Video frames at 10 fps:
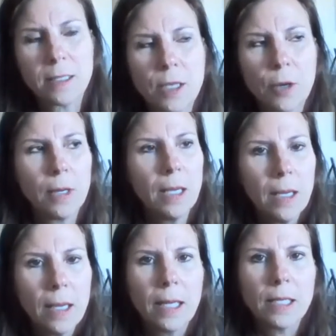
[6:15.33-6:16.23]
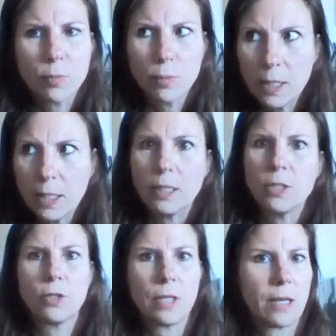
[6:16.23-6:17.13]
So it's really
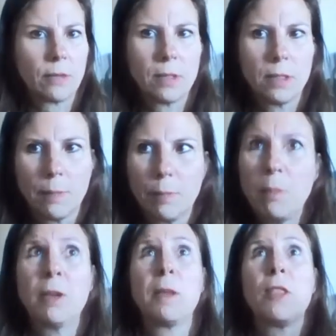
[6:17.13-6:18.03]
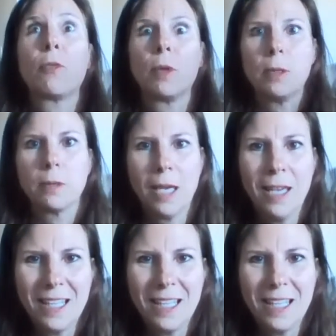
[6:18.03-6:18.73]
turned out, people have been thrilled